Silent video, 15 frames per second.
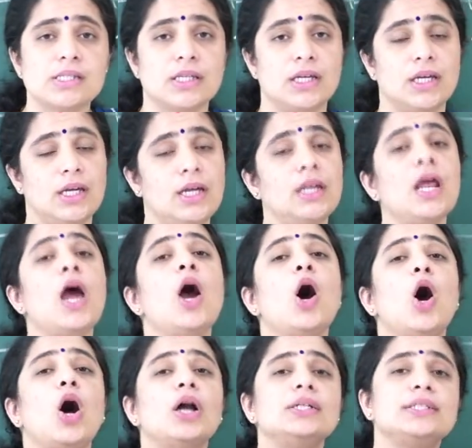in
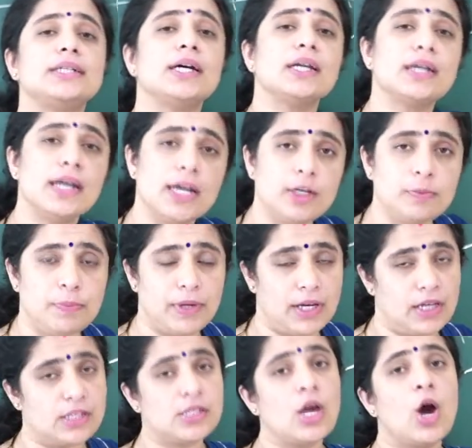alternate
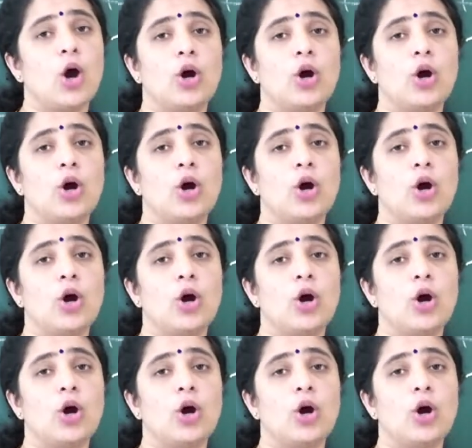place,